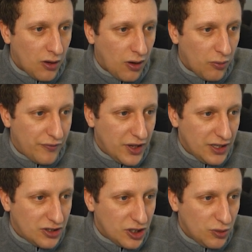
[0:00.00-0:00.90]
with
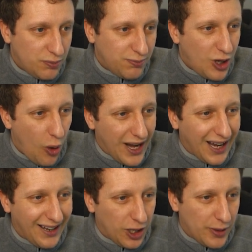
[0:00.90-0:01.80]
these two going a
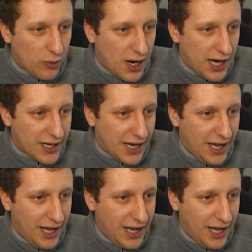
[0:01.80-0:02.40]
little bit wider,